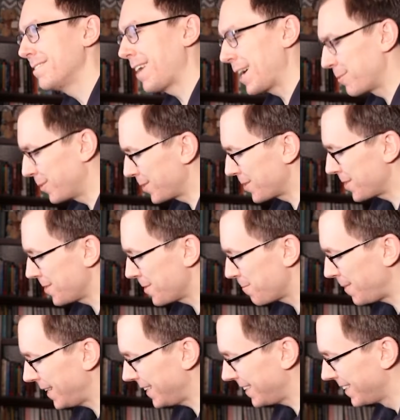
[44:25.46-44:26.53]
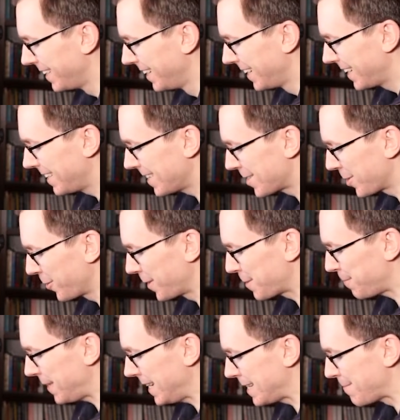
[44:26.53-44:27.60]
fine, we'll just use P because it's
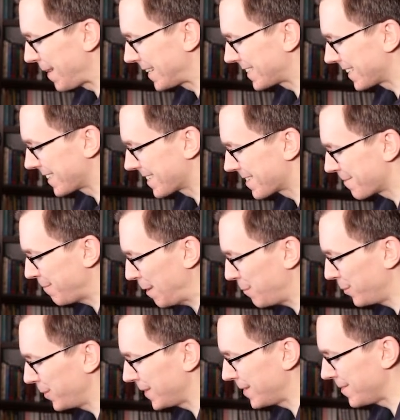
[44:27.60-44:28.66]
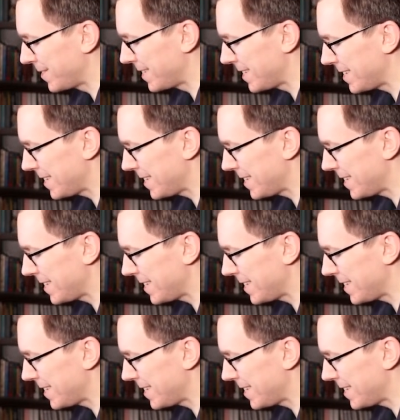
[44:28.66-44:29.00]
always P dimensions. Maybe we'll use